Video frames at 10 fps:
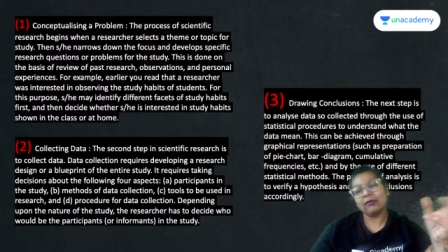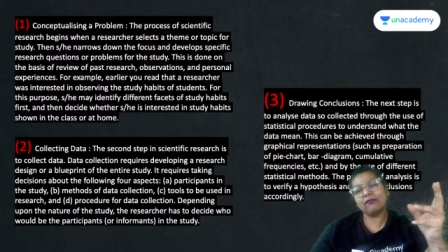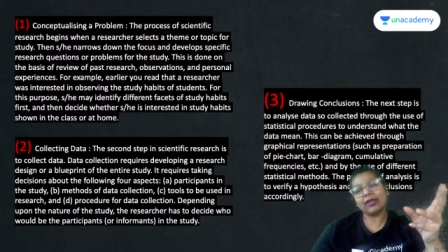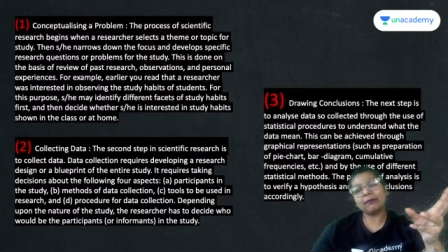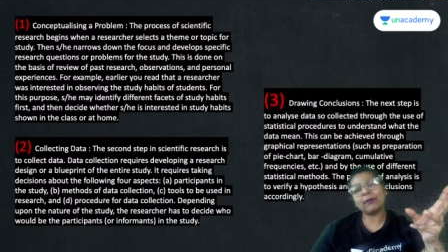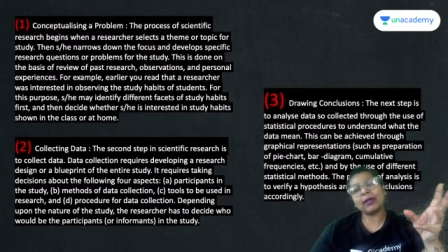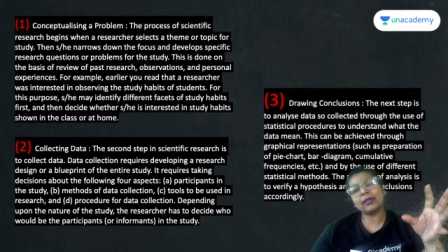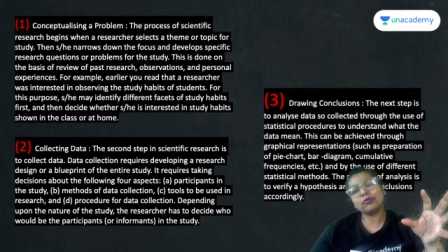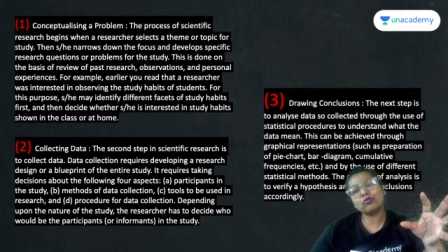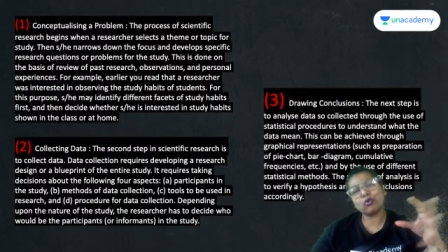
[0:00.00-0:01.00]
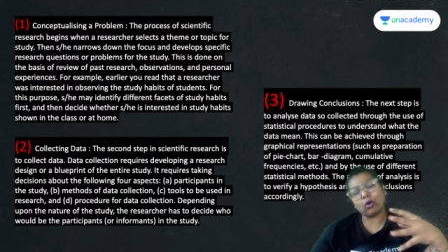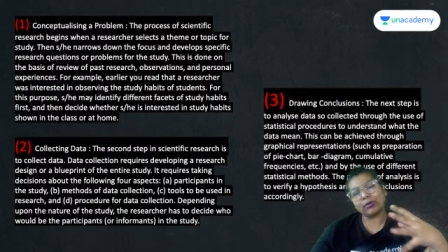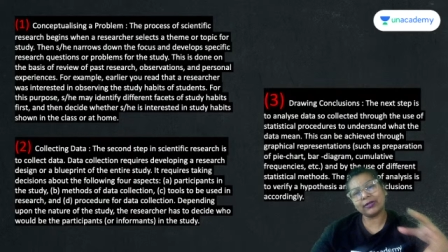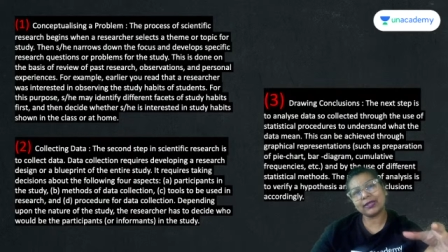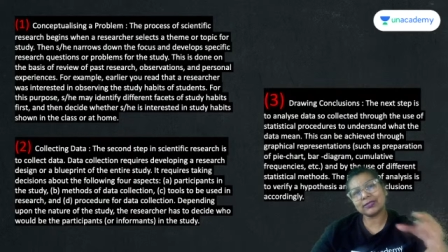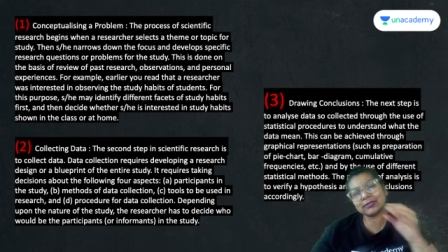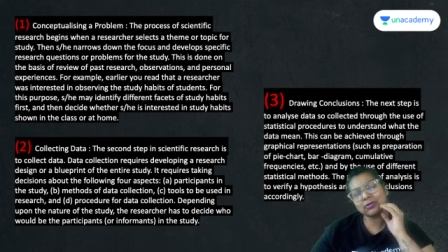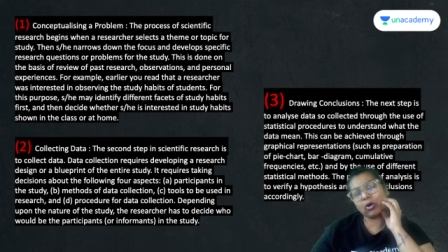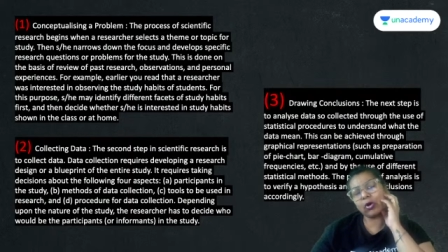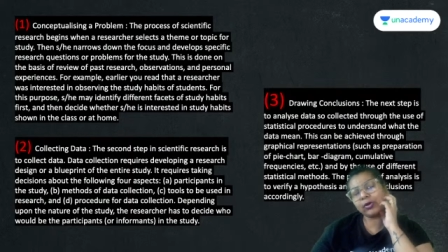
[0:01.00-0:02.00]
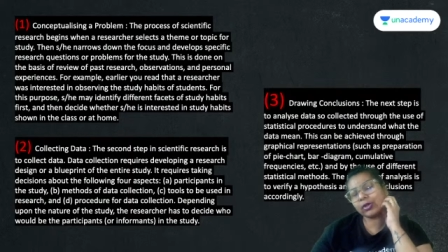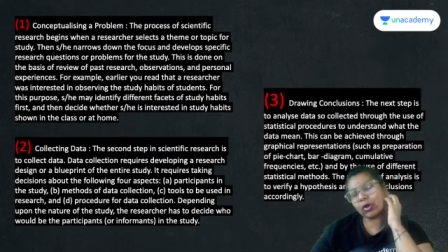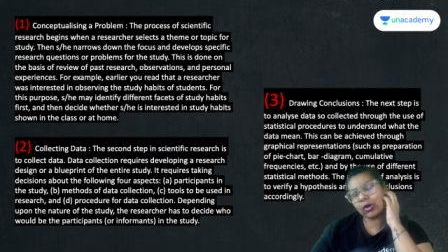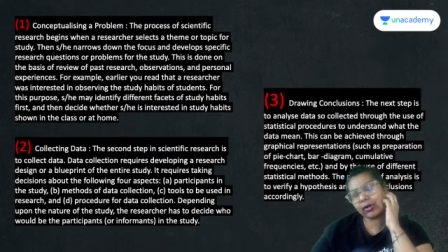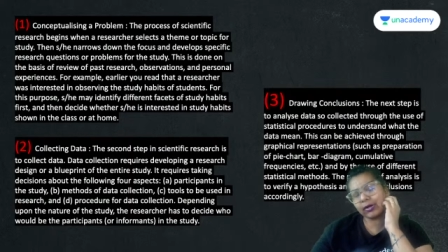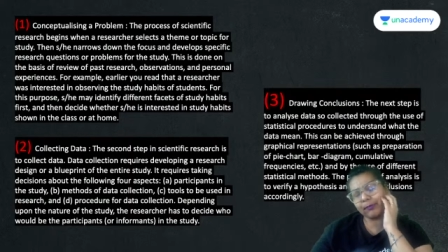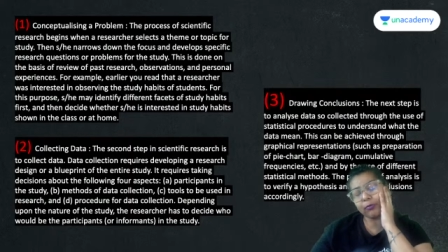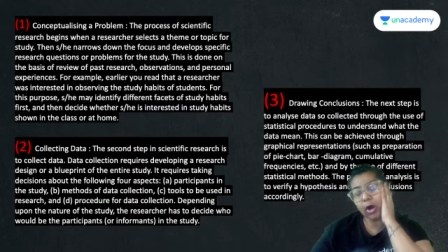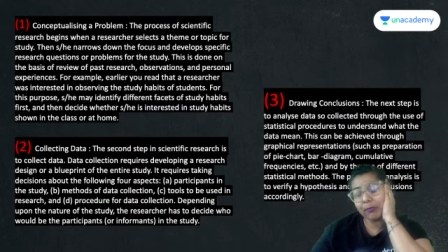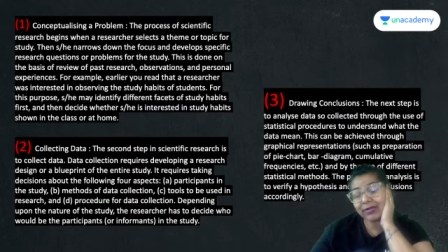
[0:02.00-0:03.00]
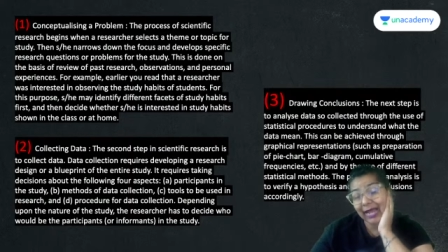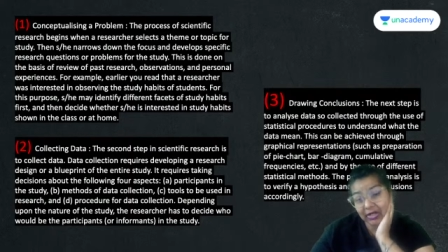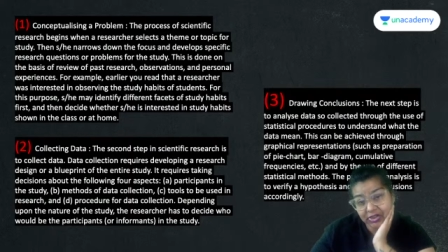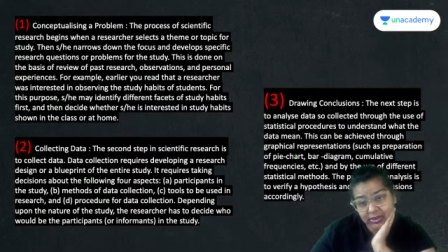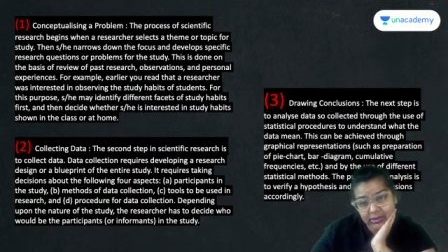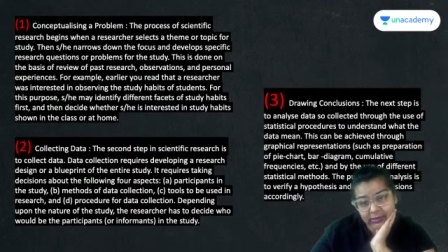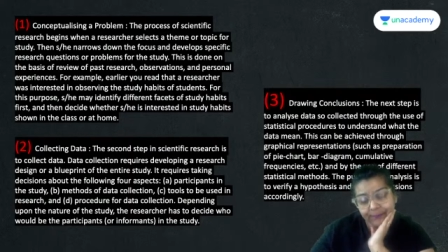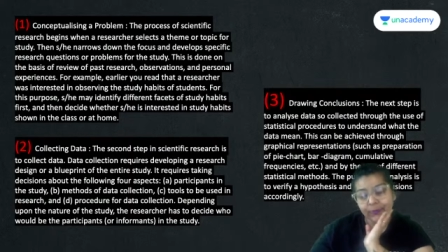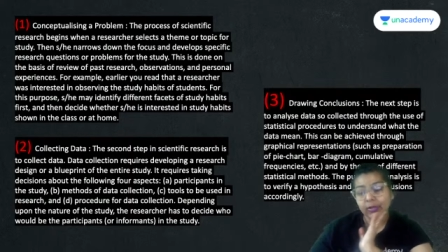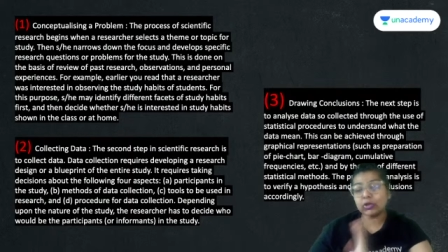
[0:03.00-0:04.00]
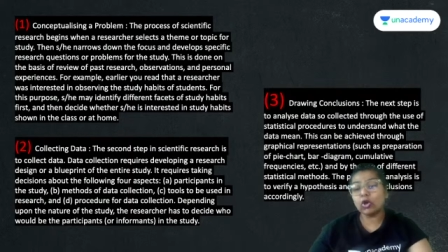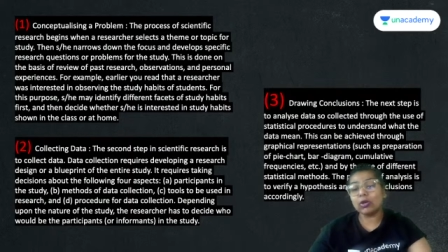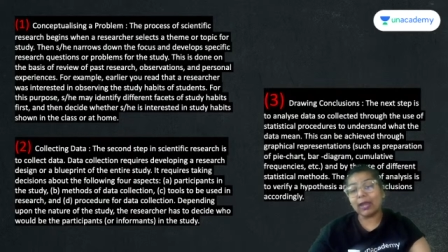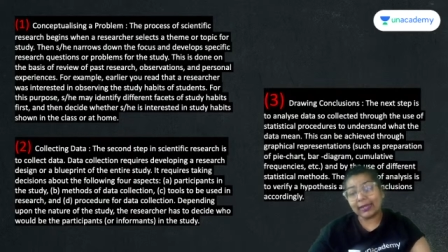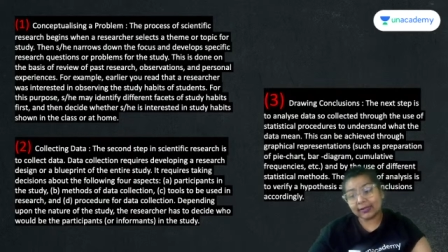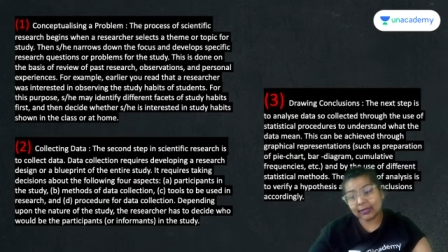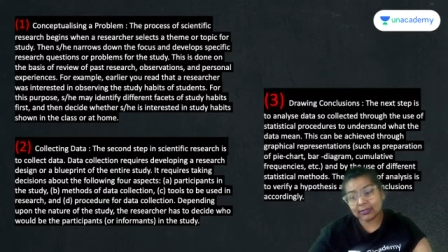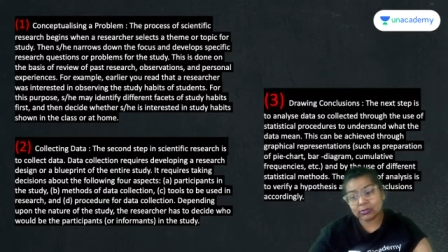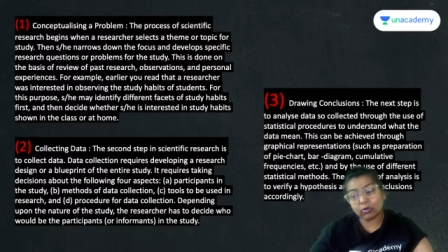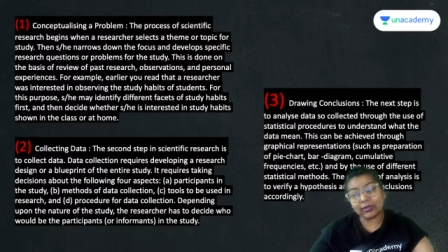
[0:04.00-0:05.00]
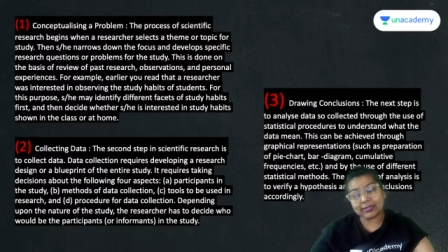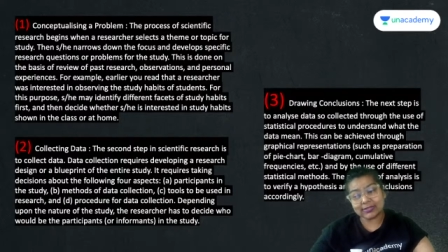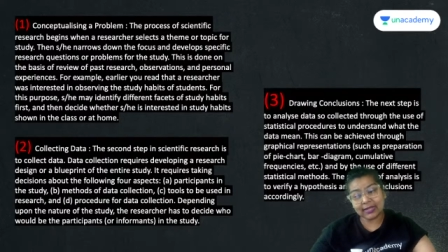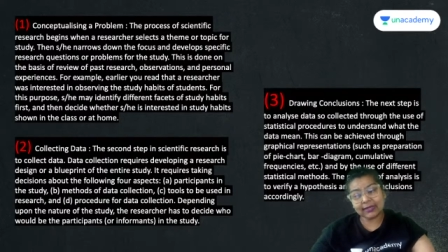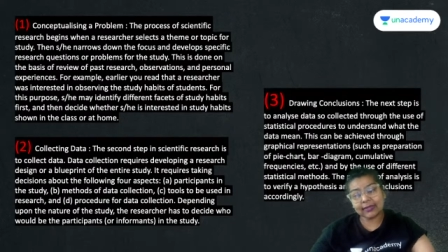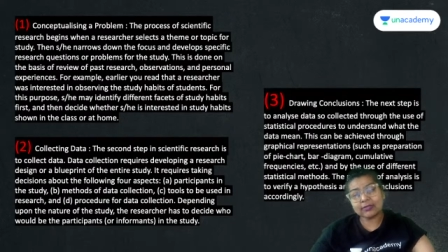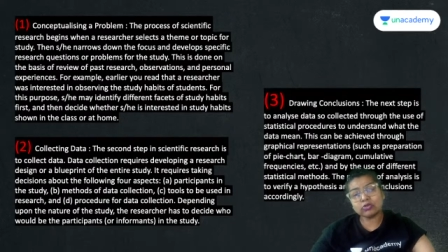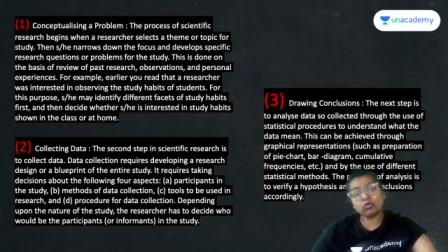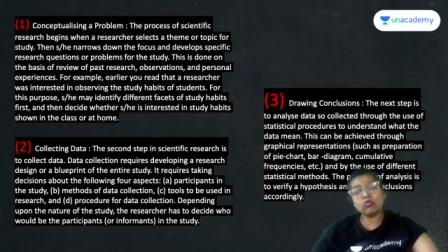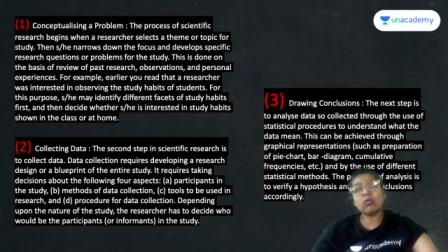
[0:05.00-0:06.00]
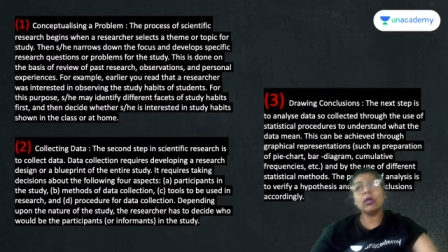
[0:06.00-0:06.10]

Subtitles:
whereby you contest or your prompt actions, your likings, your dislikings through